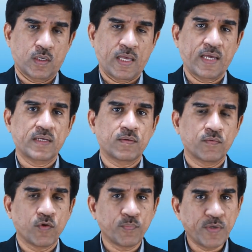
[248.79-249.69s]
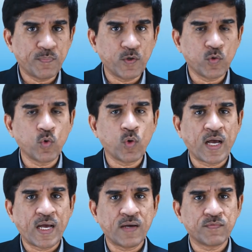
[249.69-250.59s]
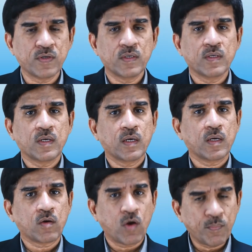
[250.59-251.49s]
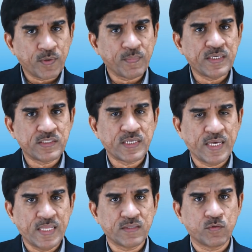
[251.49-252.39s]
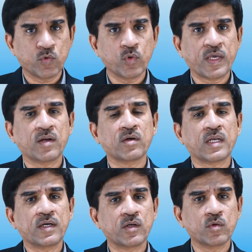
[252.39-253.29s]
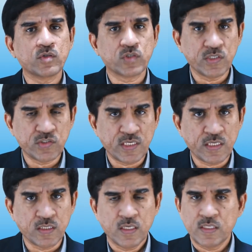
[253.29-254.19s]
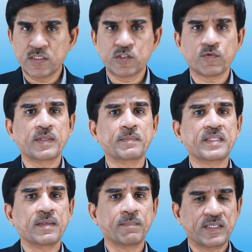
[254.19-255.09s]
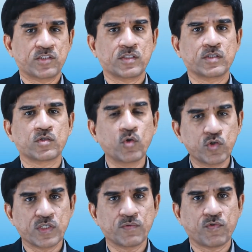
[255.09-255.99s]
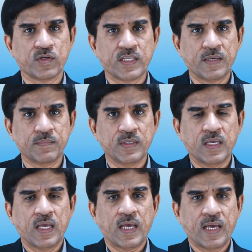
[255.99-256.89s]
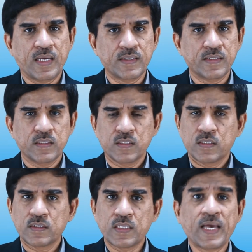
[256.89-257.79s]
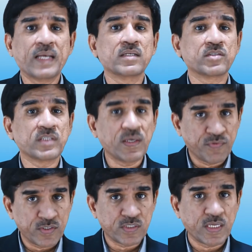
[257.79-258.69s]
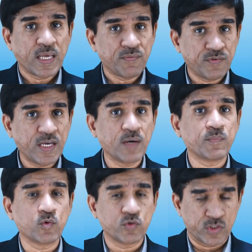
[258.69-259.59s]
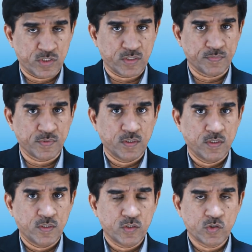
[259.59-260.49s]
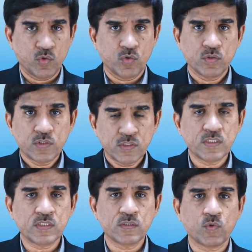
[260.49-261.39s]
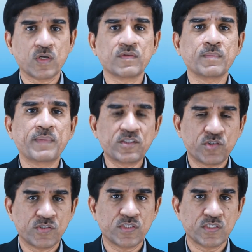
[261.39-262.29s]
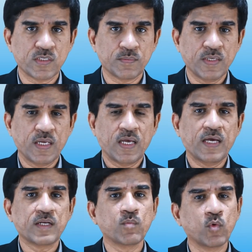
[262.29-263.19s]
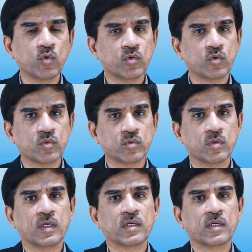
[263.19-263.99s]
And for people who have compromised health, who cannot undergo surgery, this will be the best solution for them and safest FDA approved system. So this is one of the best system and a boon to